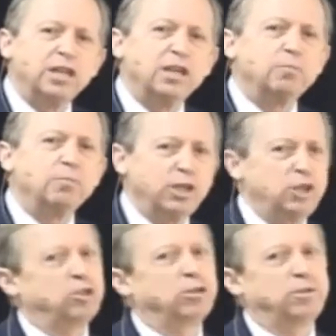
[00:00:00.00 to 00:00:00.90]
any
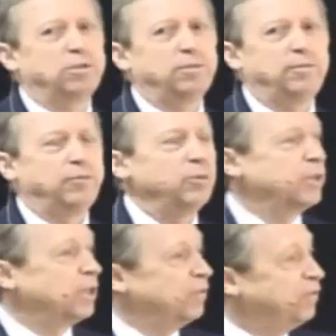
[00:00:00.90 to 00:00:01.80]
patient,
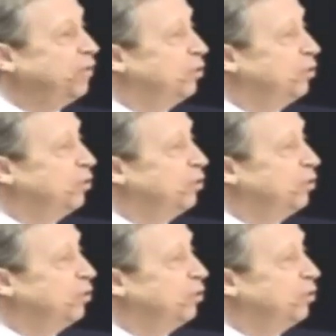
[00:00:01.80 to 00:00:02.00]
with a